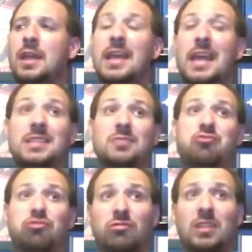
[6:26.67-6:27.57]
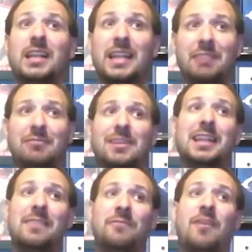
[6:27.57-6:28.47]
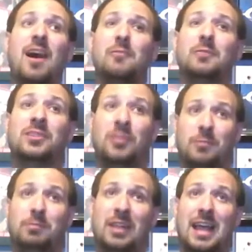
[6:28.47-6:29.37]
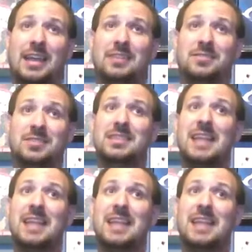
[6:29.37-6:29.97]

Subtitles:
It's really, really fun with 2 players.